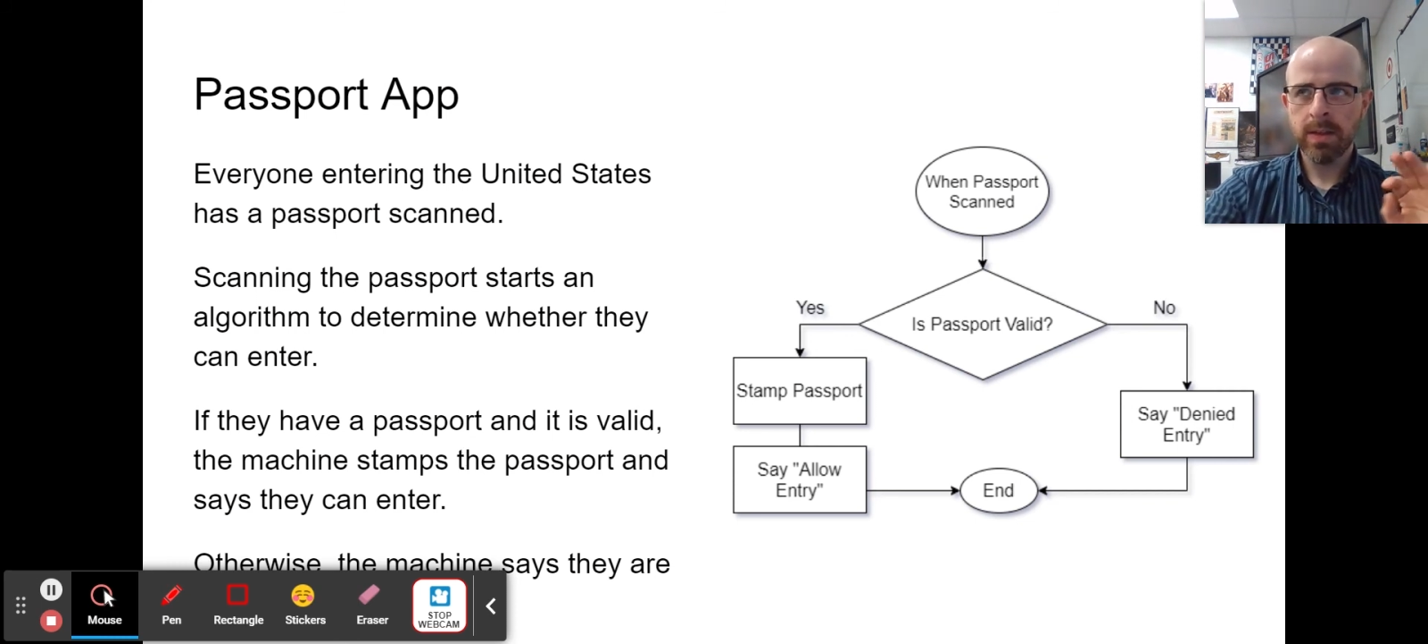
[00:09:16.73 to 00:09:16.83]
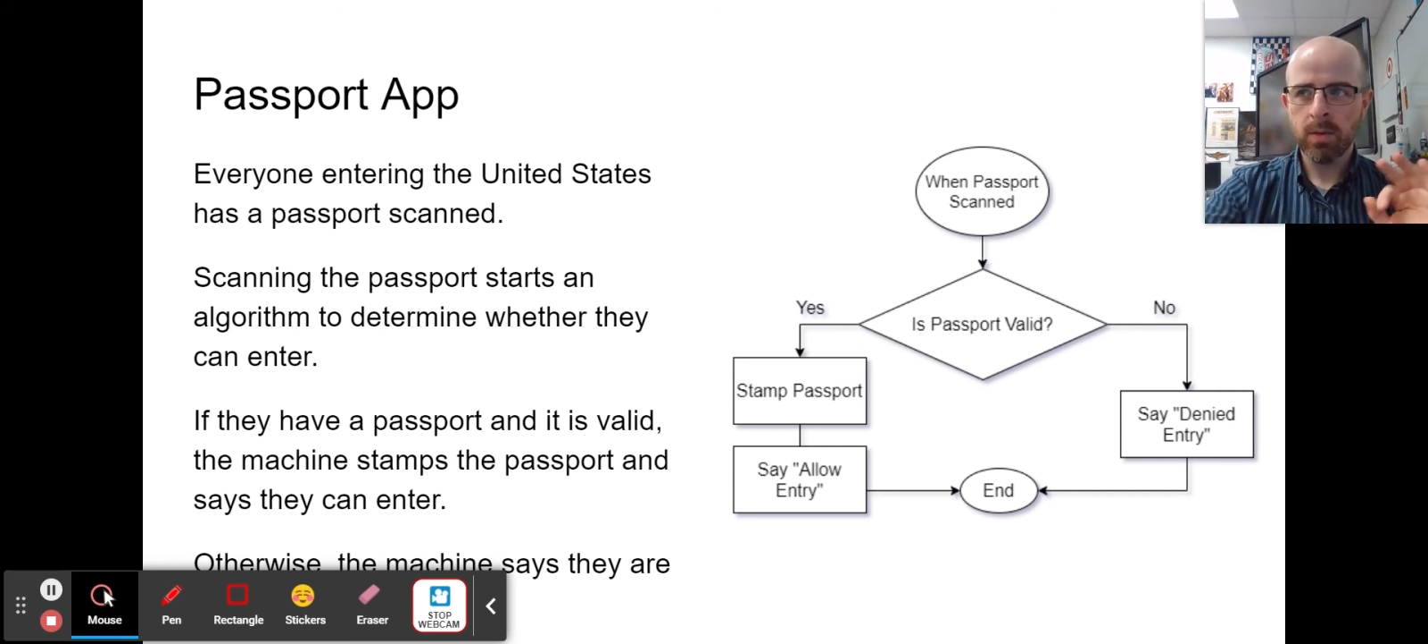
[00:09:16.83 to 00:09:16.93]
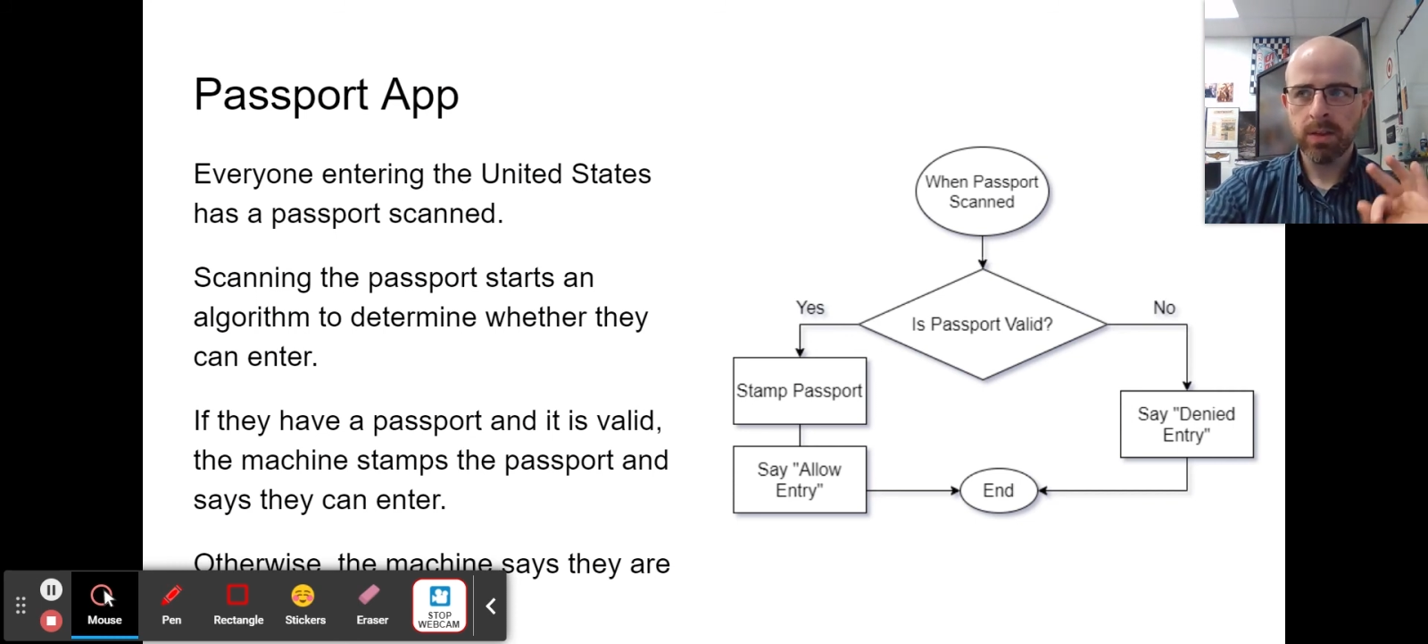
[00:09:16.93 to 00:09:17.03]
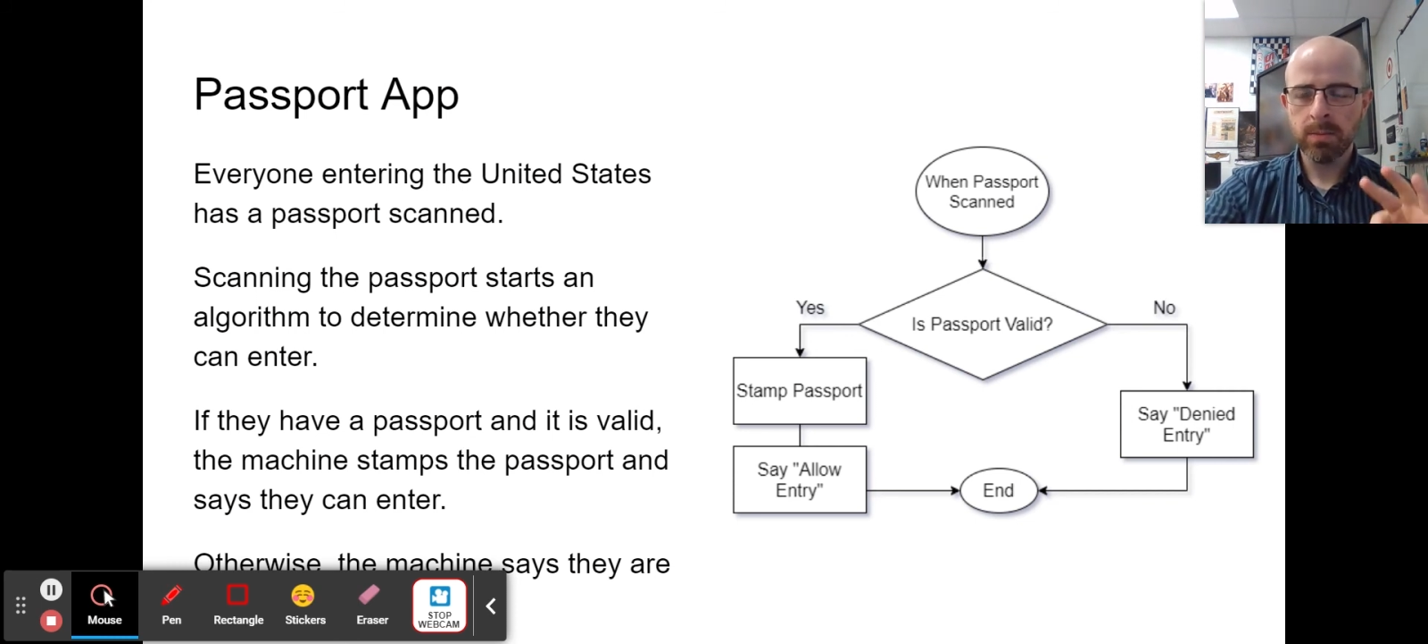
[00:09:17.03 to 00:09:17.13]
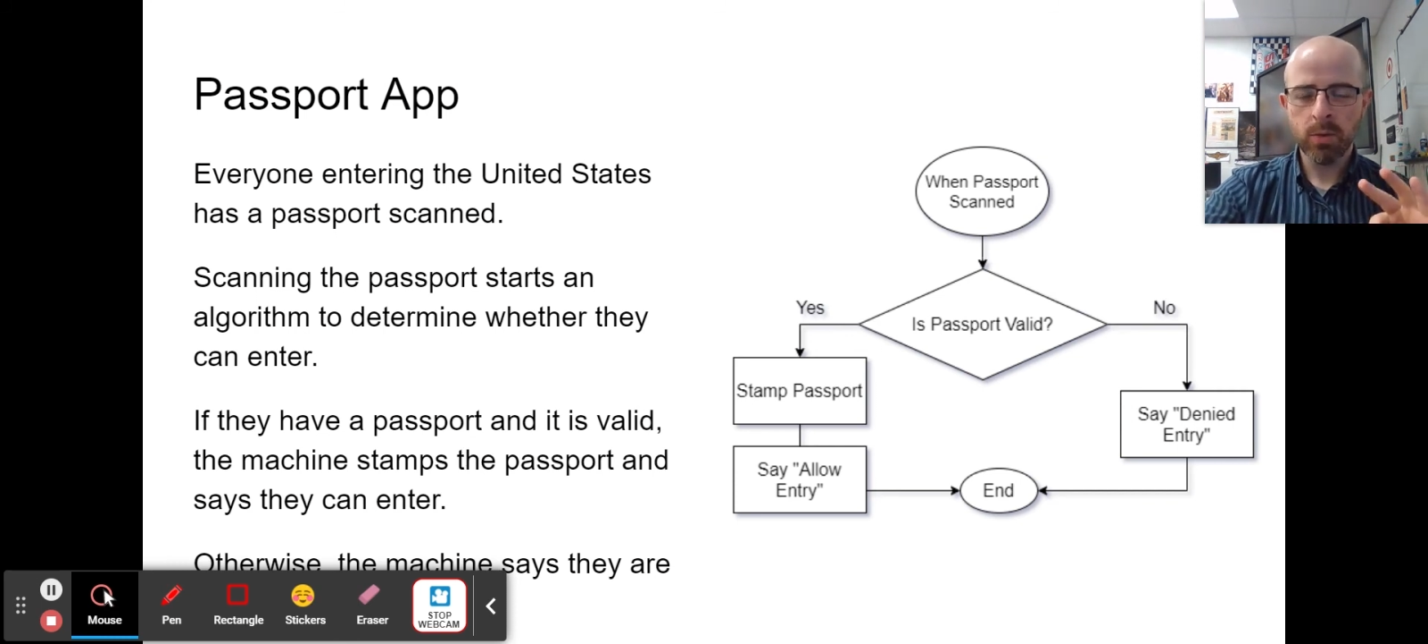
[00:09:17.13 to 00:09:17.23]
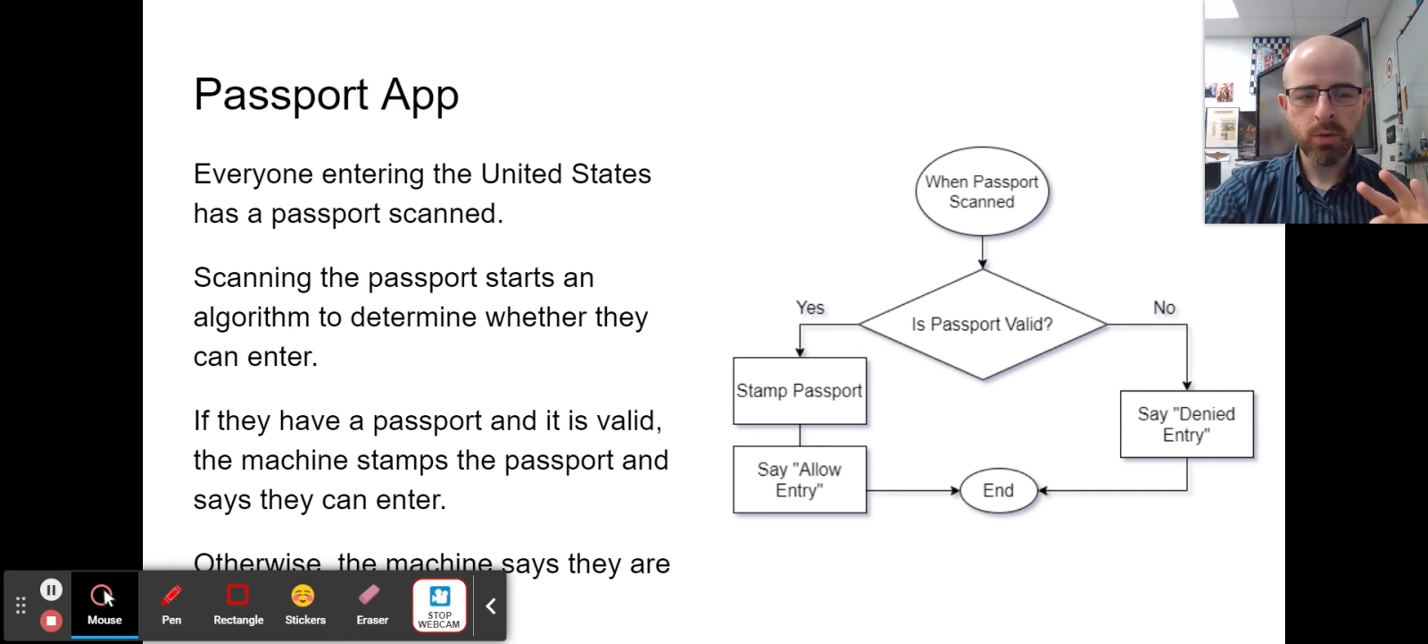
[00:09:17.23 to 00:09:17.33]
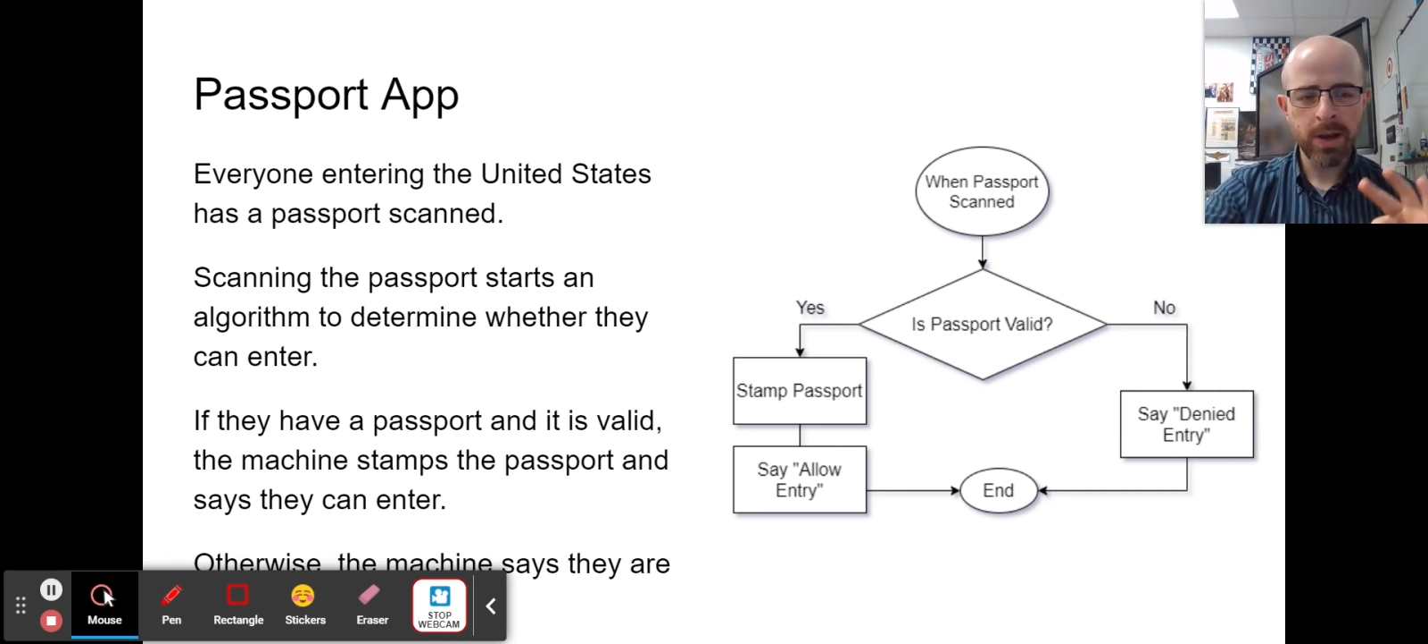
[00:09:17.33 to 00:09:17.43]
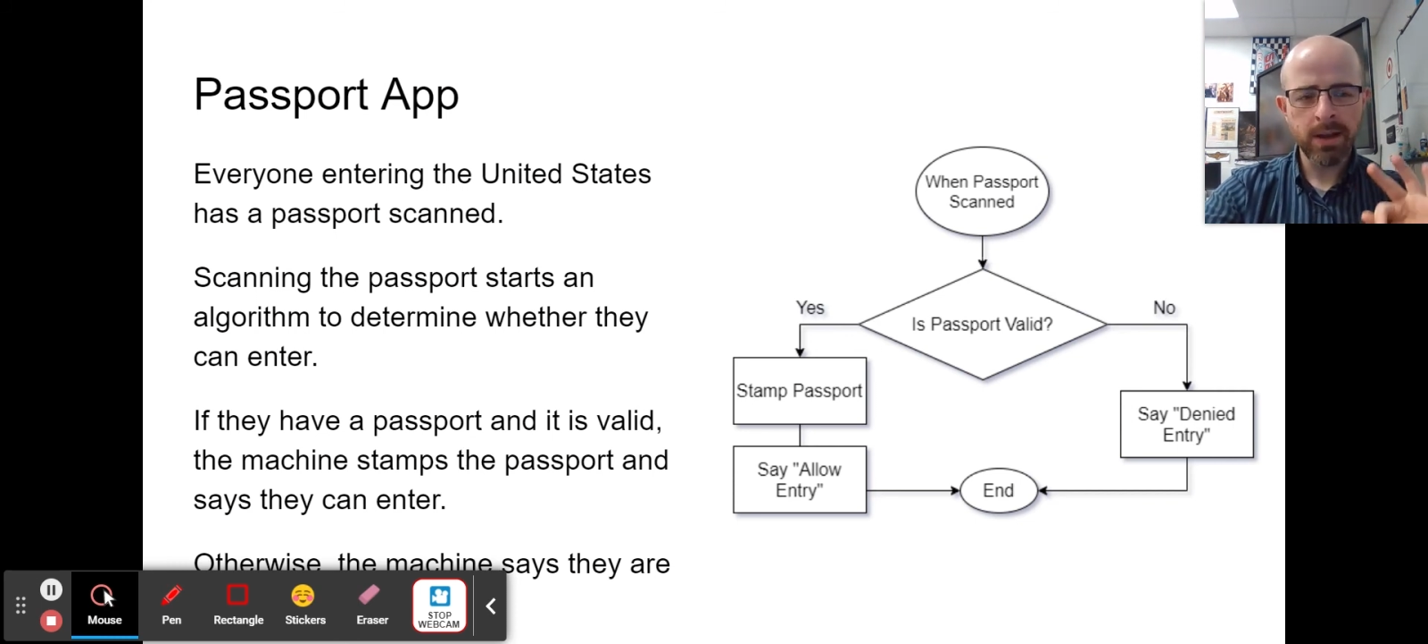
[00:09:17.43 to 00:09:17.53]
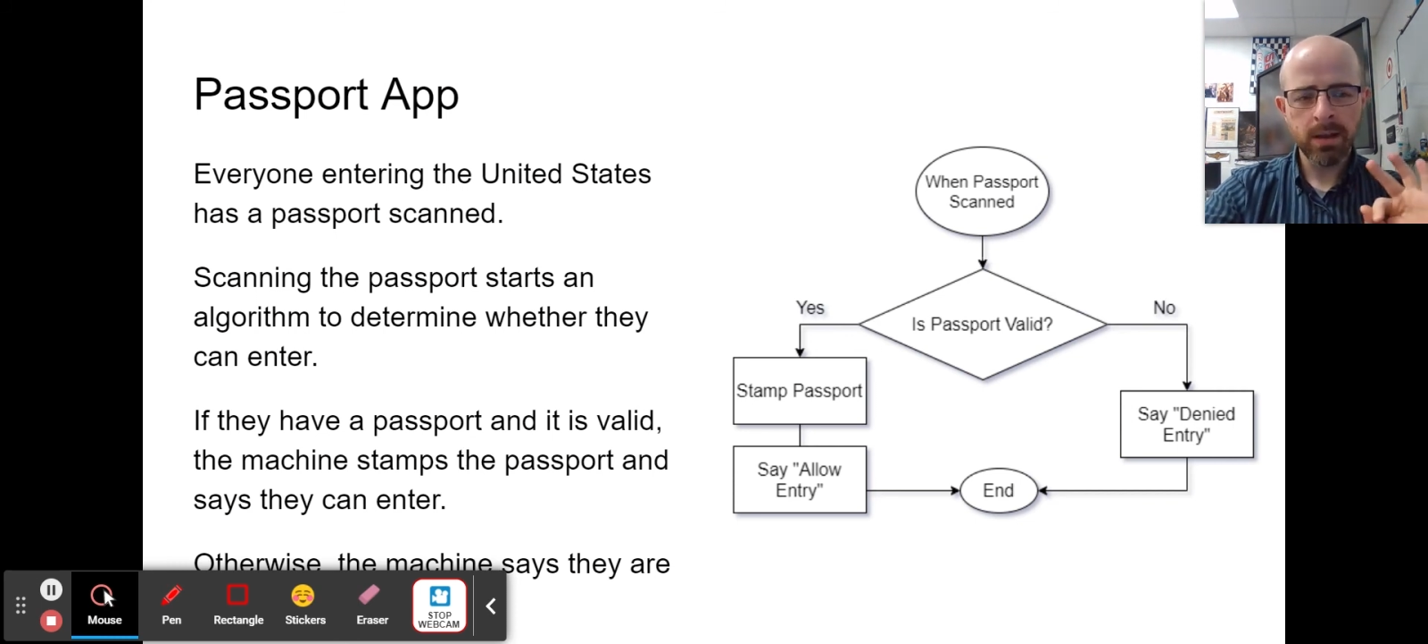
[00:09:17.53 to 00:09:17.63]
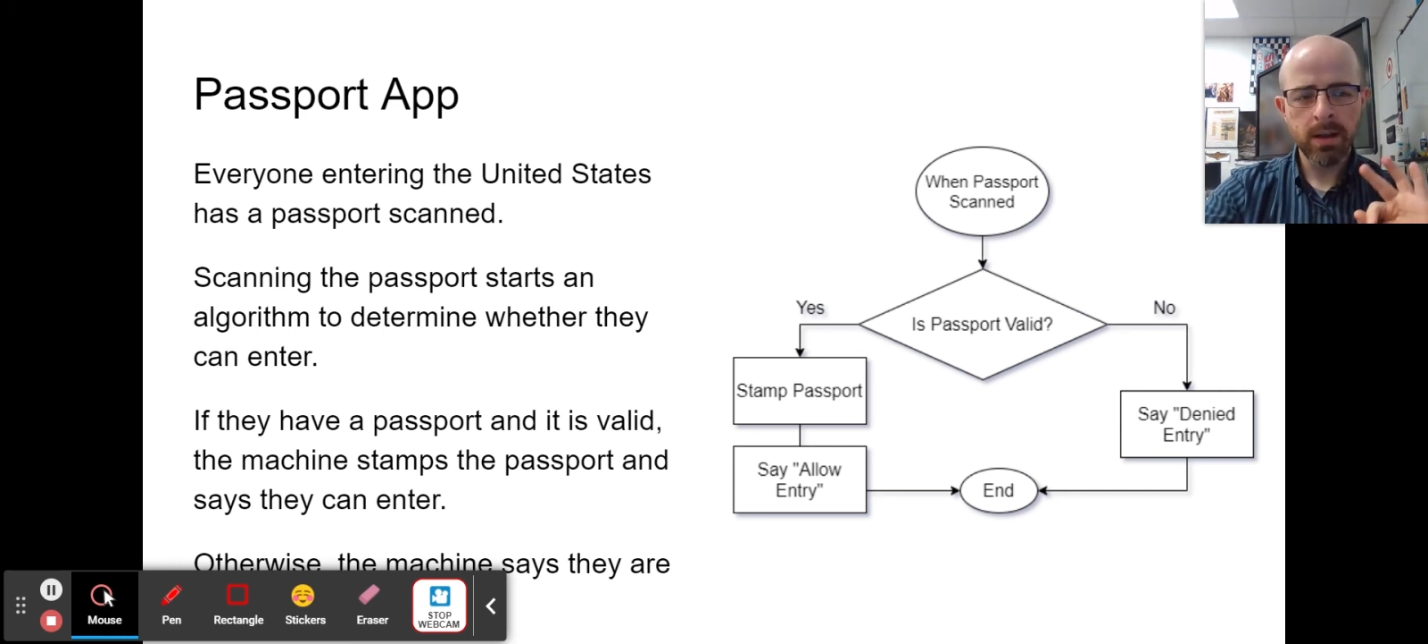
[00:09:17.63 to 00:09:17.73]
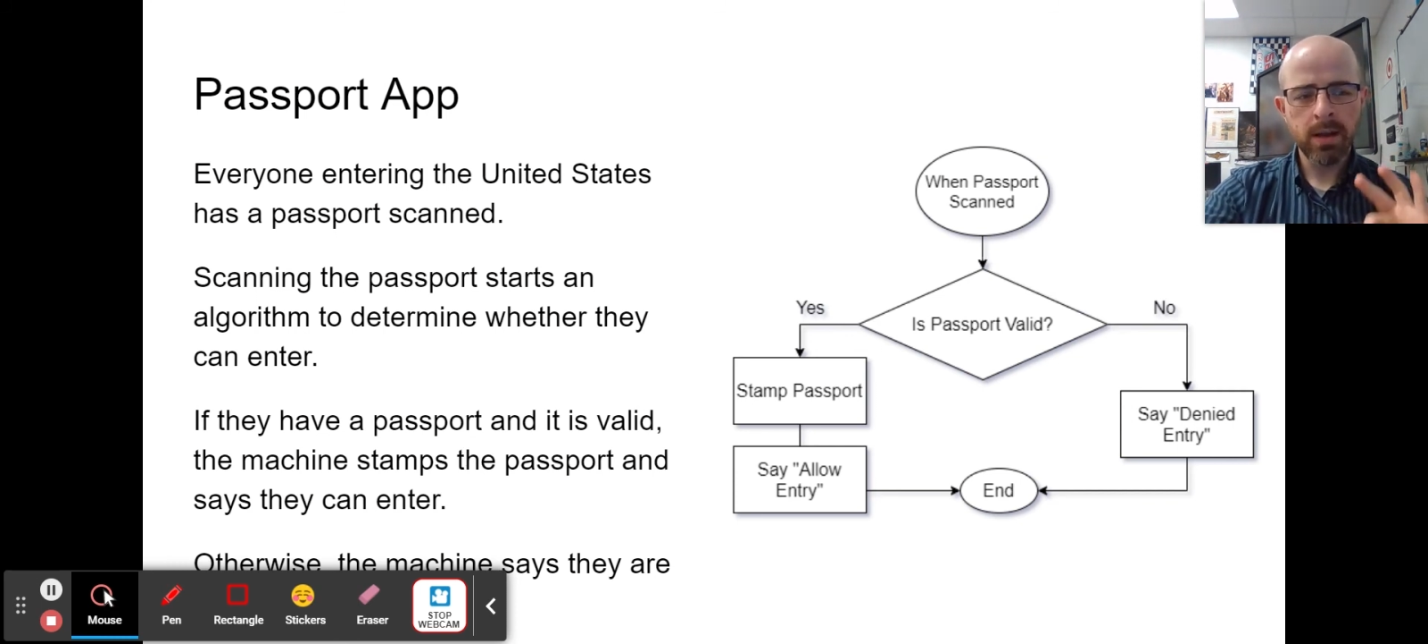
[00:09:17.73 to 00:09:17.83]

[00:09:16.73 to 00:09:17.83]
was number 3.